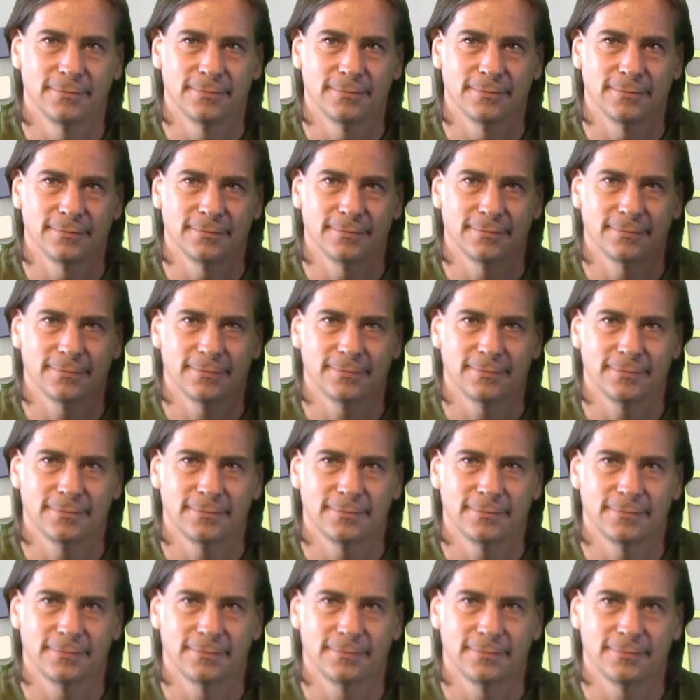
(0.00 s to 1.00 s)

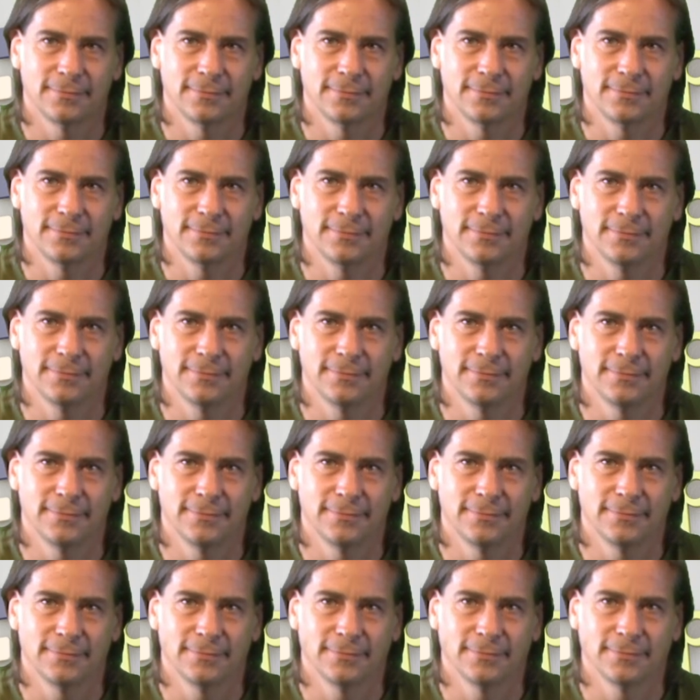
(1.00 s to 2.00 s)

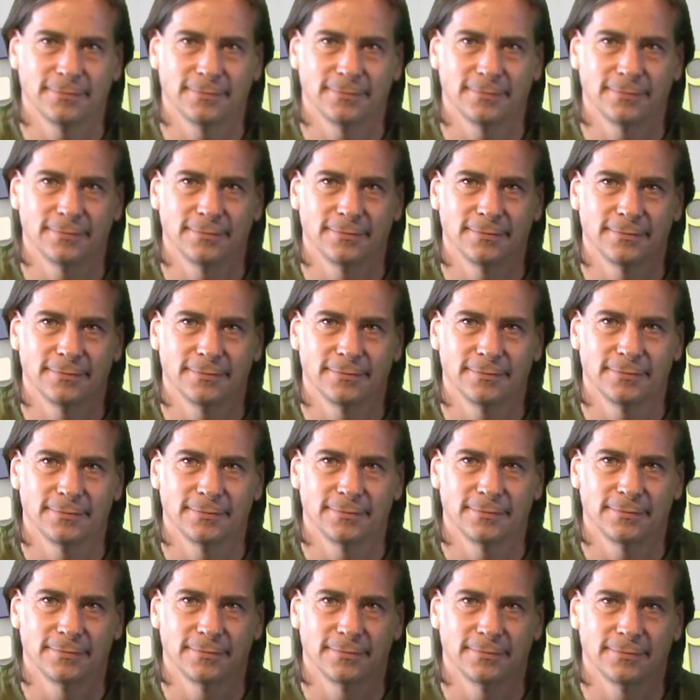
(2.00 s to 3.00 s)

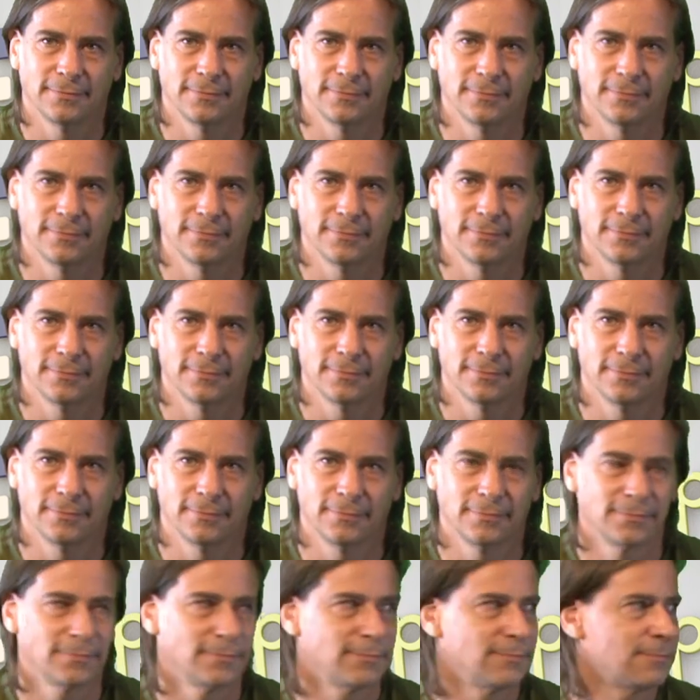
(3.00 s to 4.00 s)

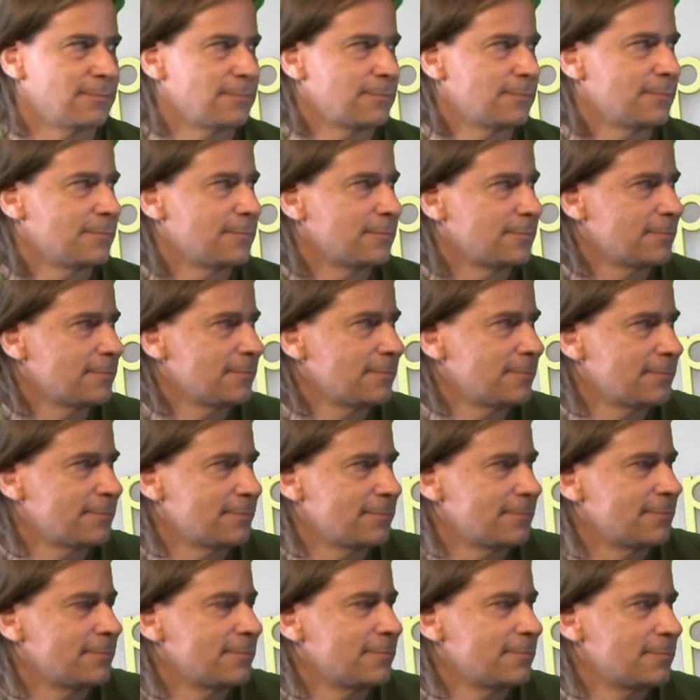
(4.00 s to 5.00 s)

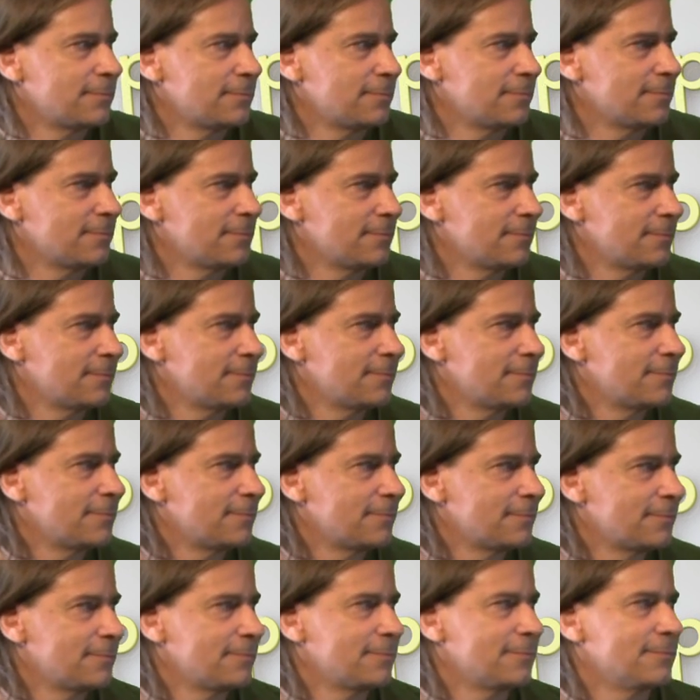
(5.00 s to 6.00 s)

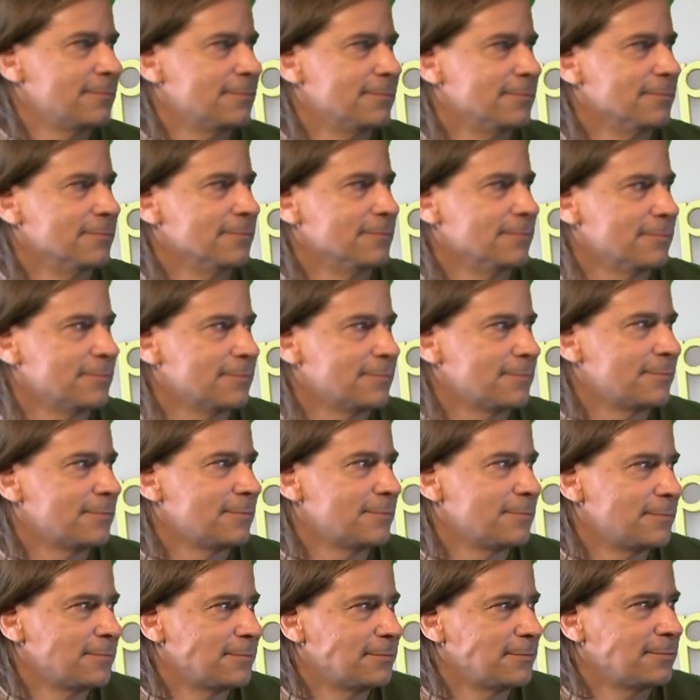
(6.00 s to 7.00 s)

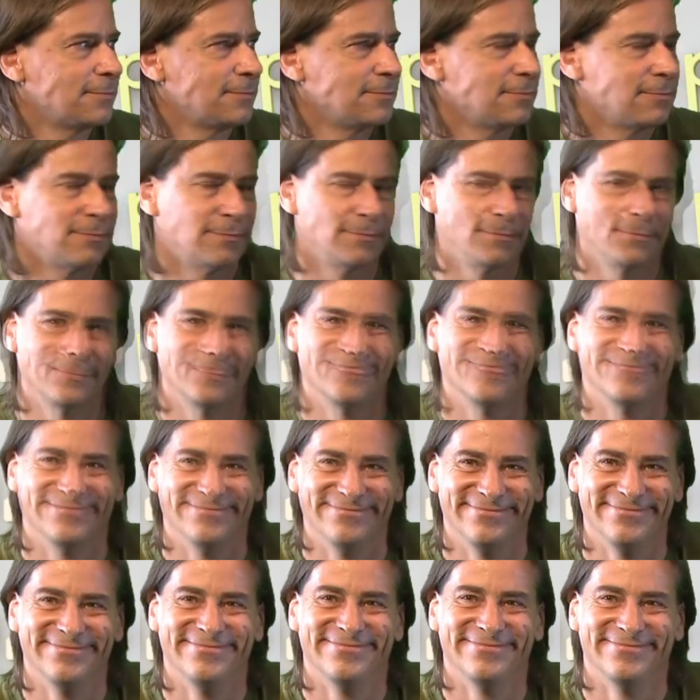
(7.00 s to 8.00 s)
The person shown says nothing.